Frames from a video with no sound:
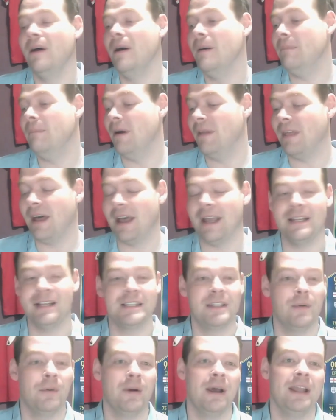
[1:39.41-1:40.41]
But that is
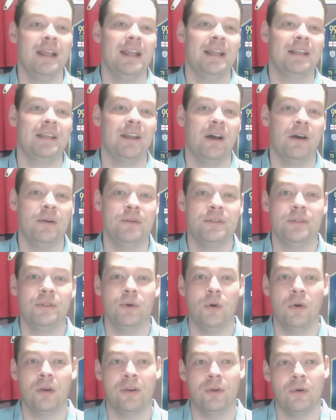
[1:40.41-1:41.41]
the way it goes.
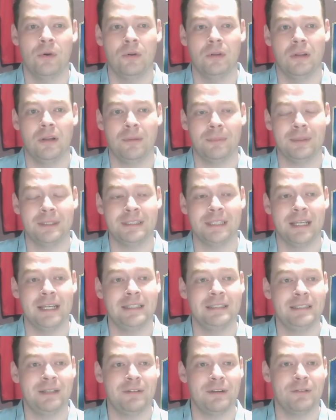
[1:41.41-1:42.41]
All in all, like we say,
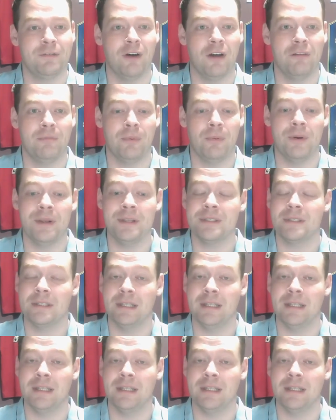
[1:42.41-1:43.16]
75 points.